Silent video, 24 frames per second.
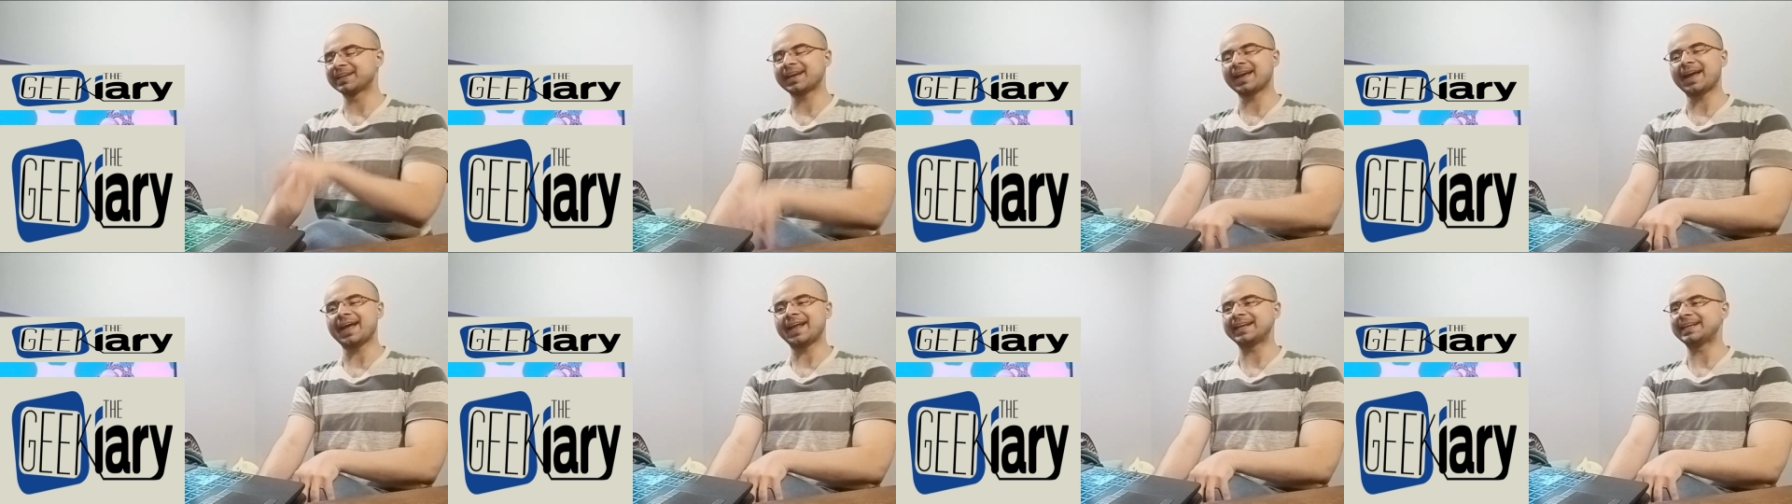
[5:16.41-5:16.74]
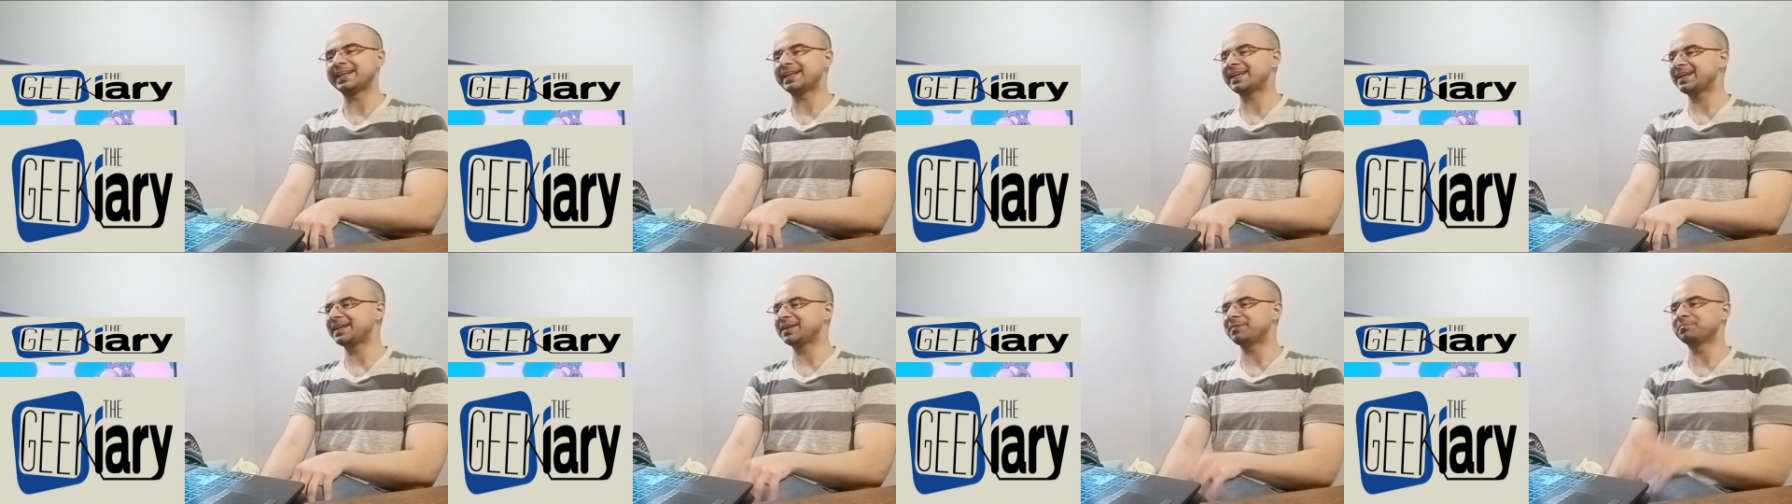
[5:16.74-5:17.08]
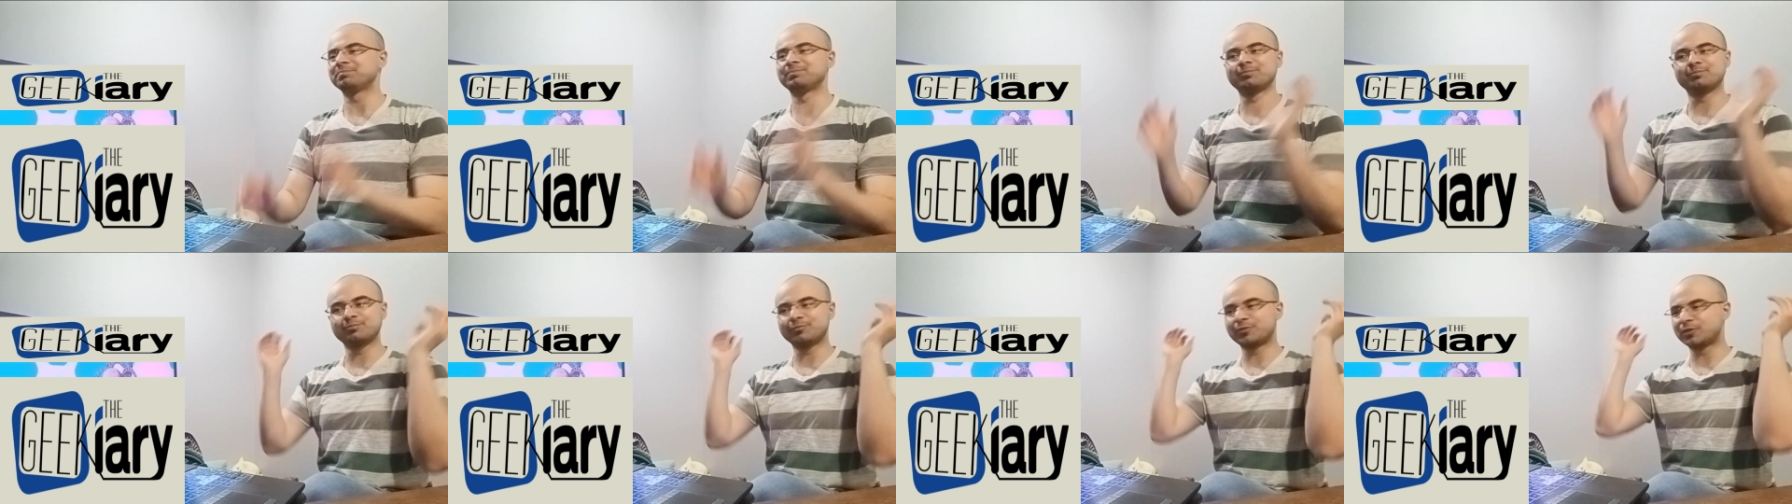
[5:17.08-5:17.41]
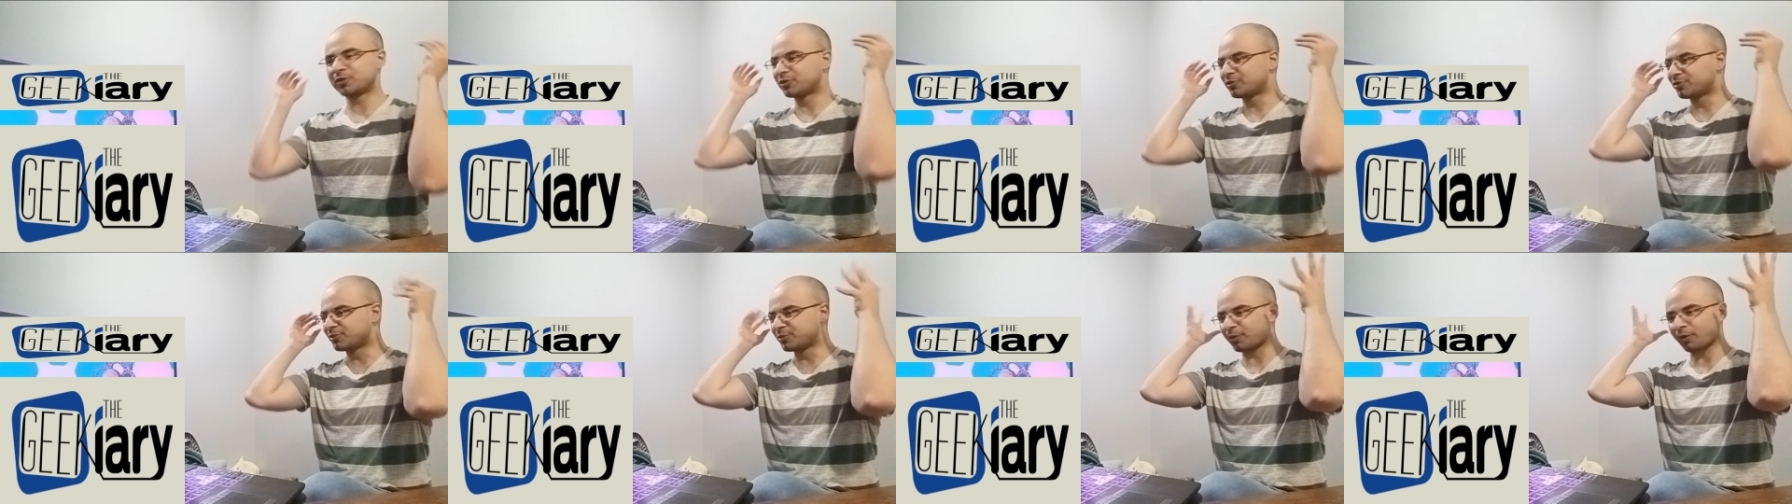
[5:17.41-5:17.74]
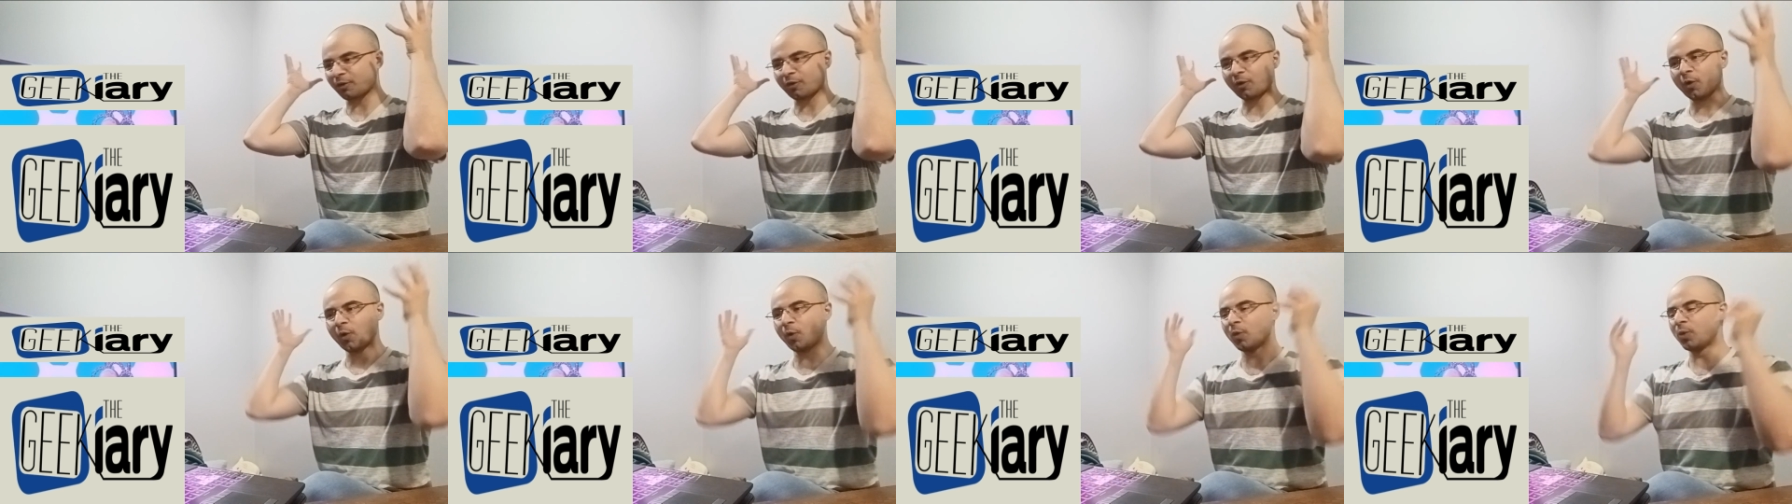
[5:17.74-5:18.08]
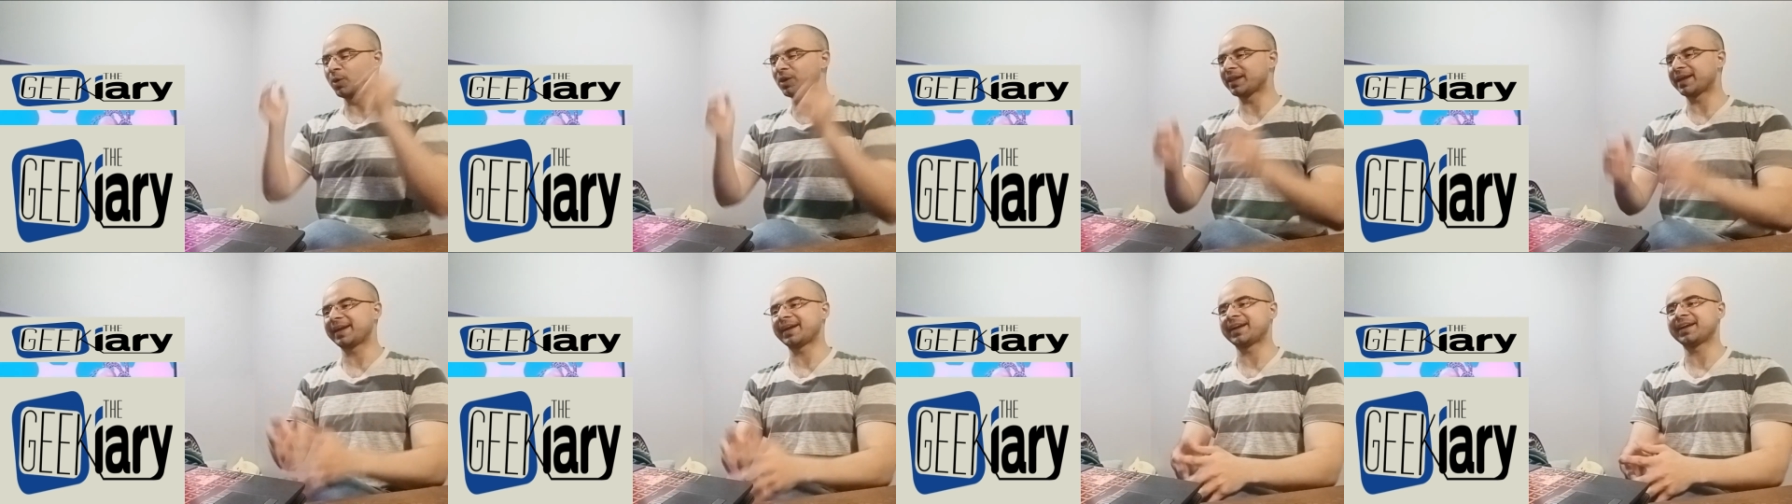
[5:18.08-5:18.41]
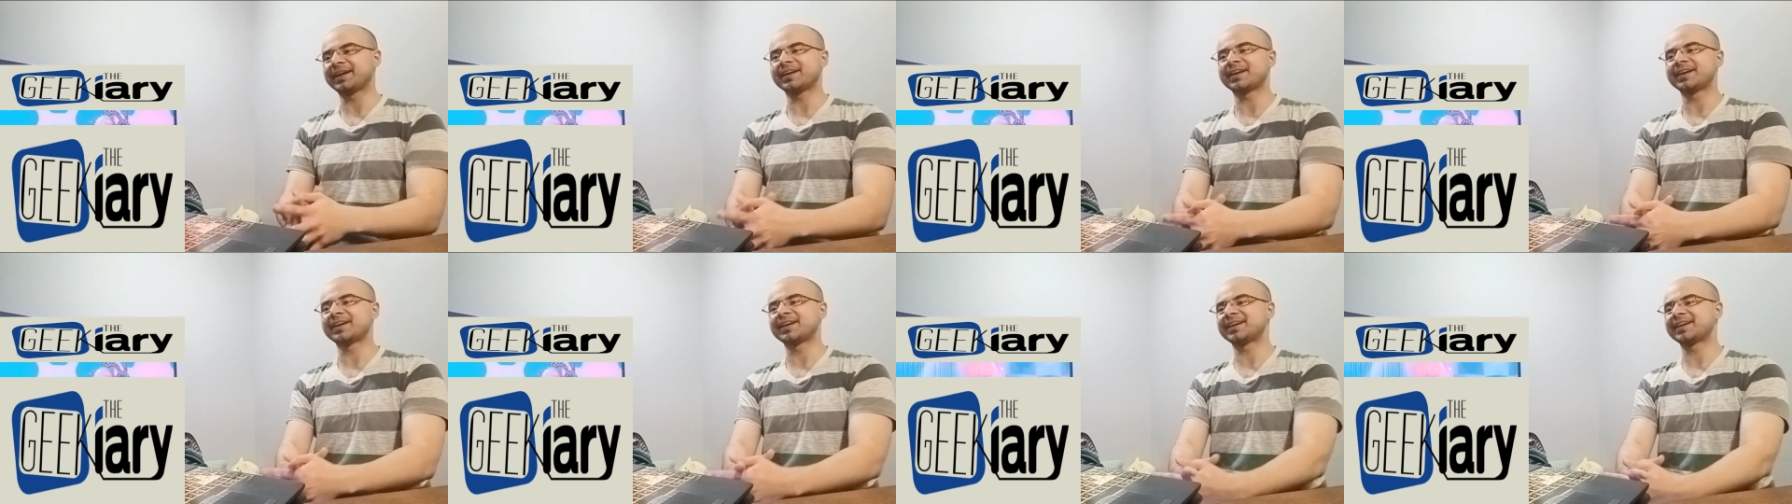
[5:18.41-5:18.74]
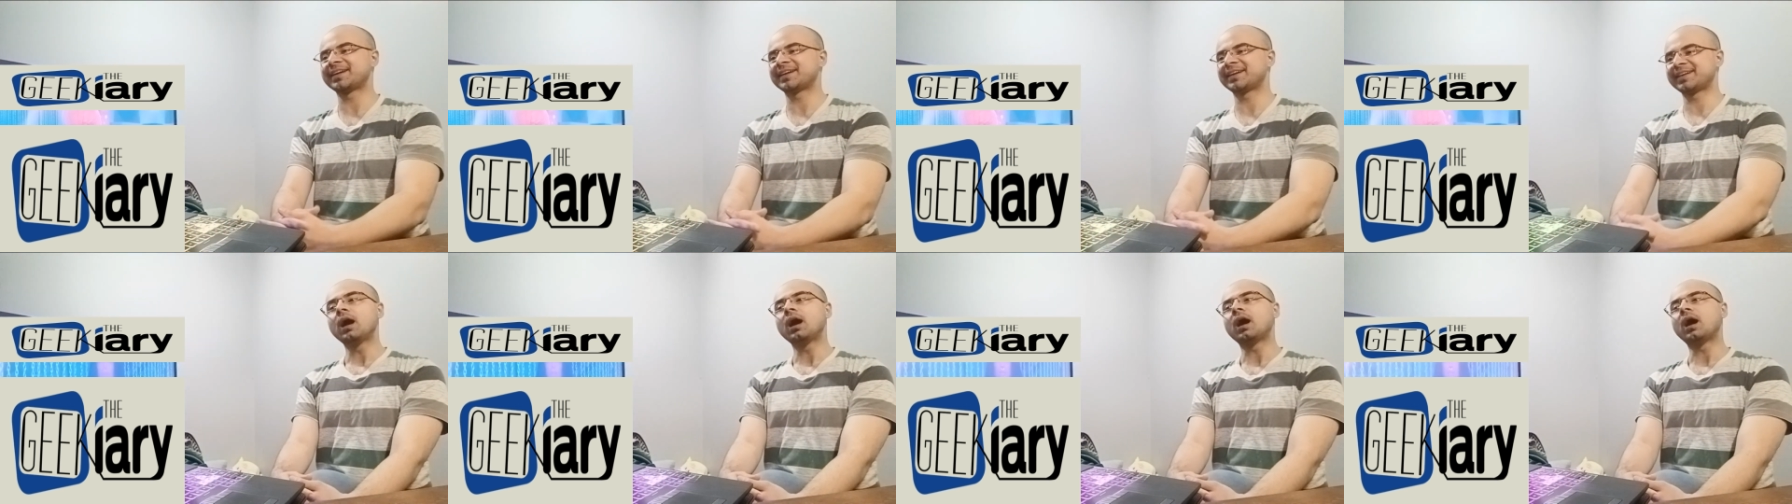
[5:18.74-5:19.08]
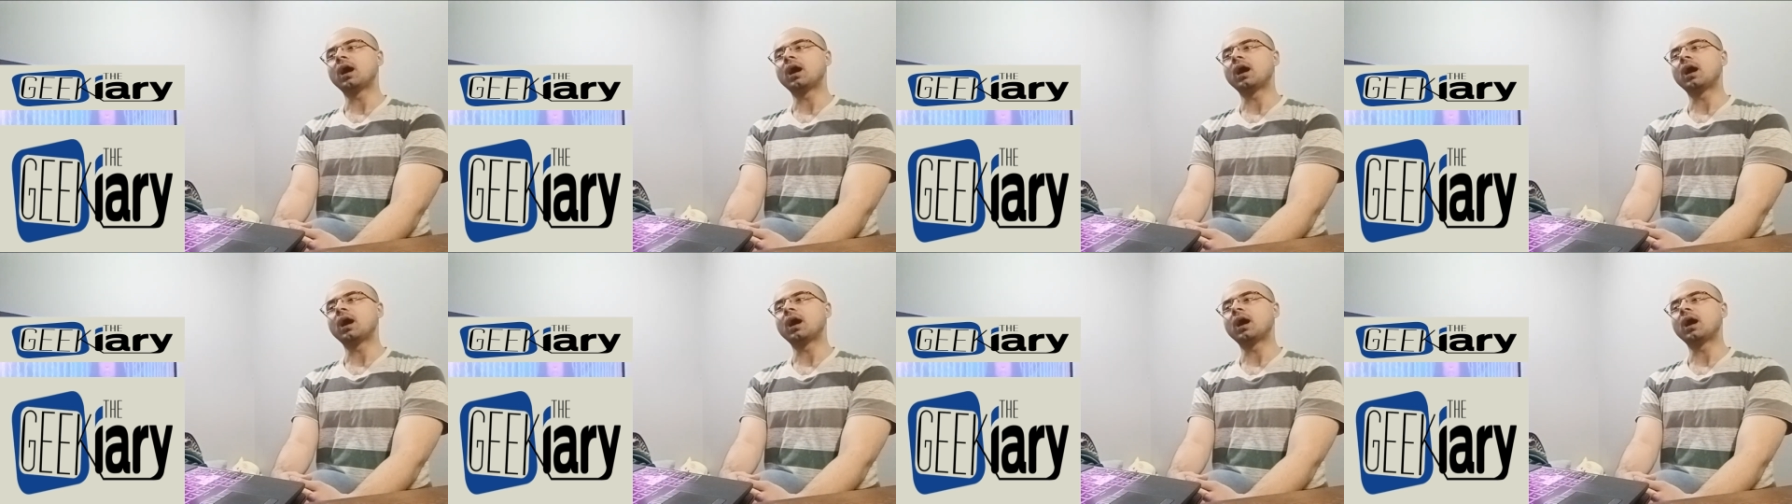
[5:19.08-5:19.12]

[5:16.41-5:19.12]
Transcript: candy troll hair.